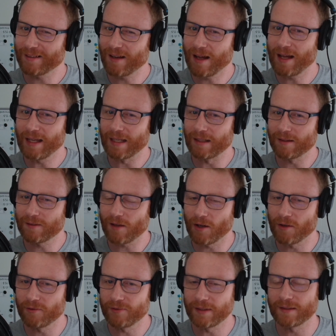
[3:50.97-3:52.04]
kind
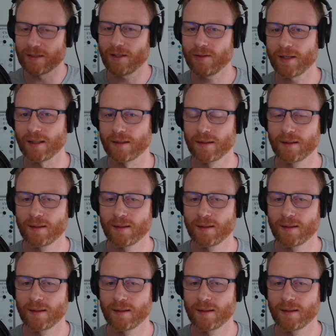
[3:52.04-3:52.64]
of vendor lock-in